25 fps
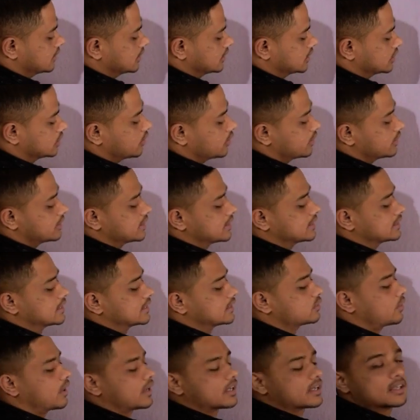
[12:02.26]
so this
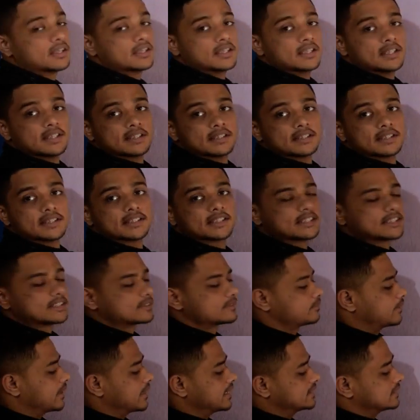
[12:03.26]
is what, this is
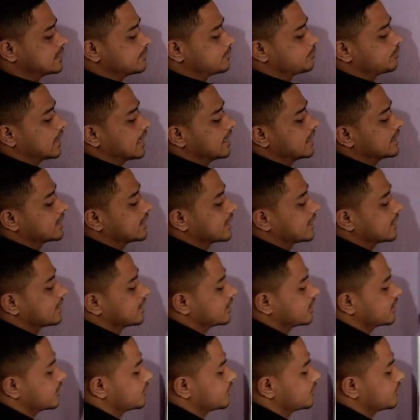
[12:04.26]
my simple alkene.